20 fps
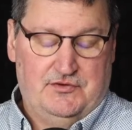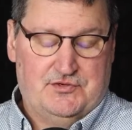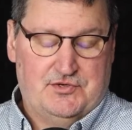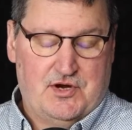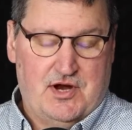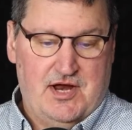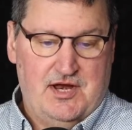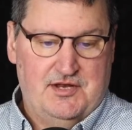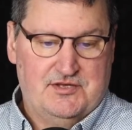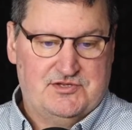
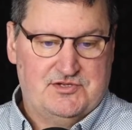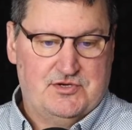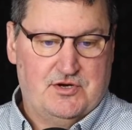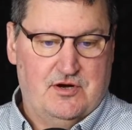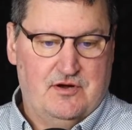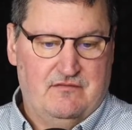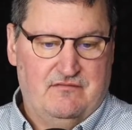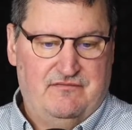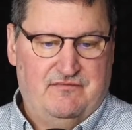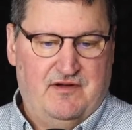try to
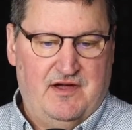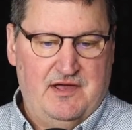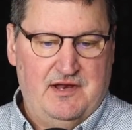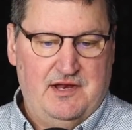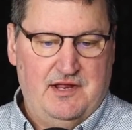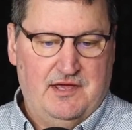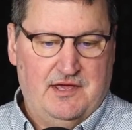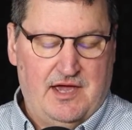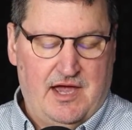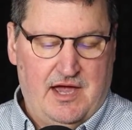start
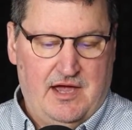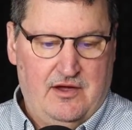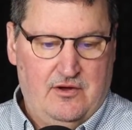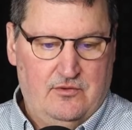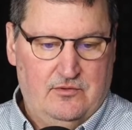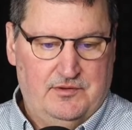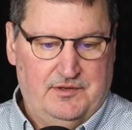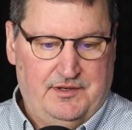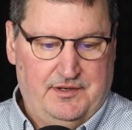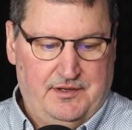finding
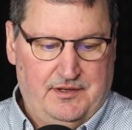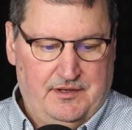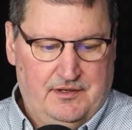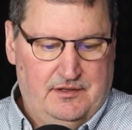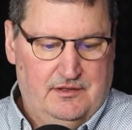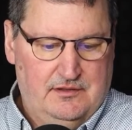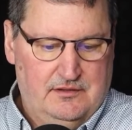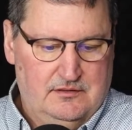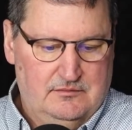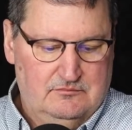out
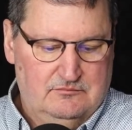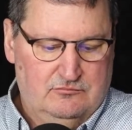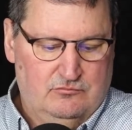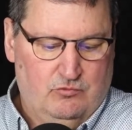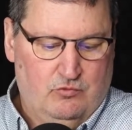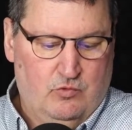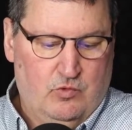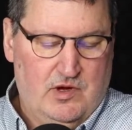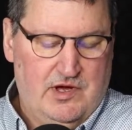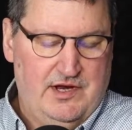
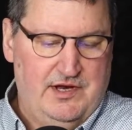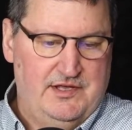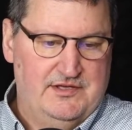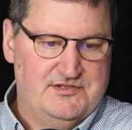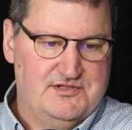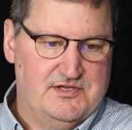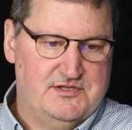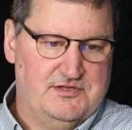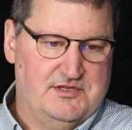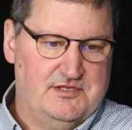what
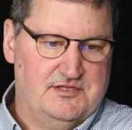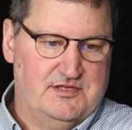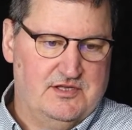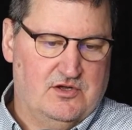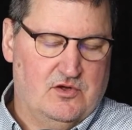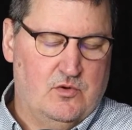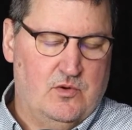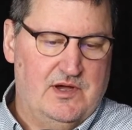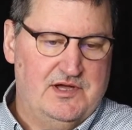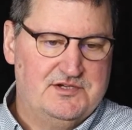is it that the
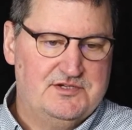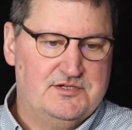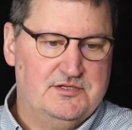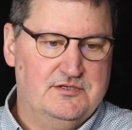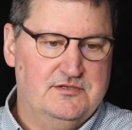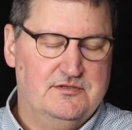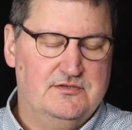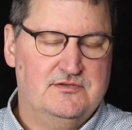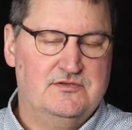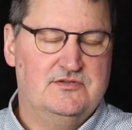
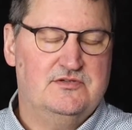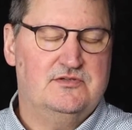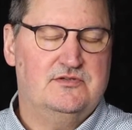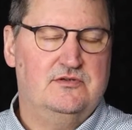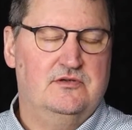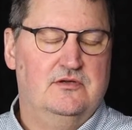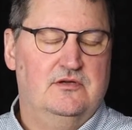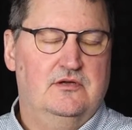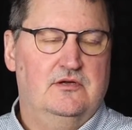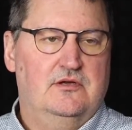
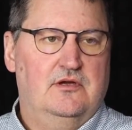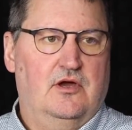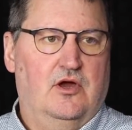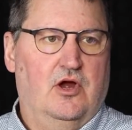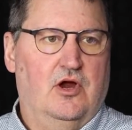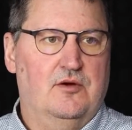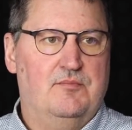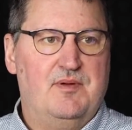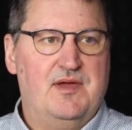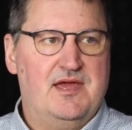questions
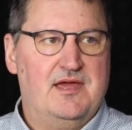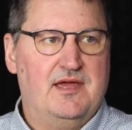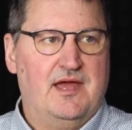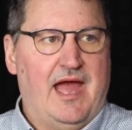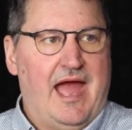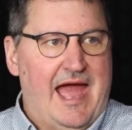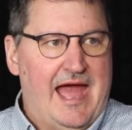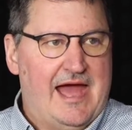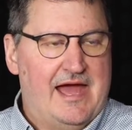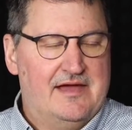are being
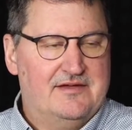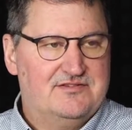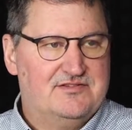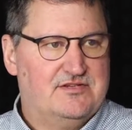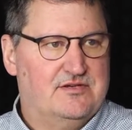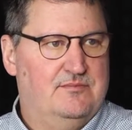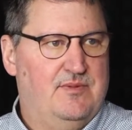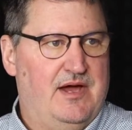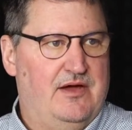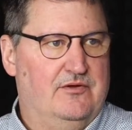
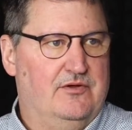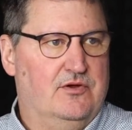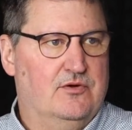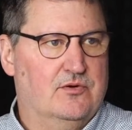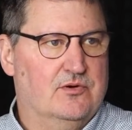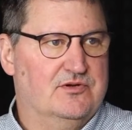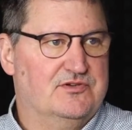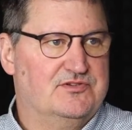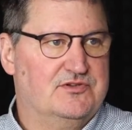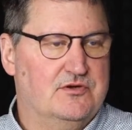asked about
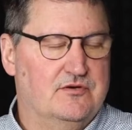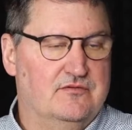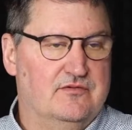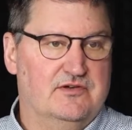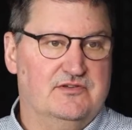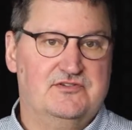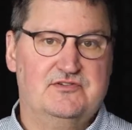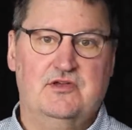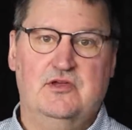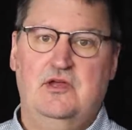your
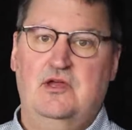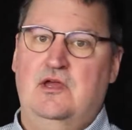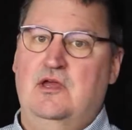service.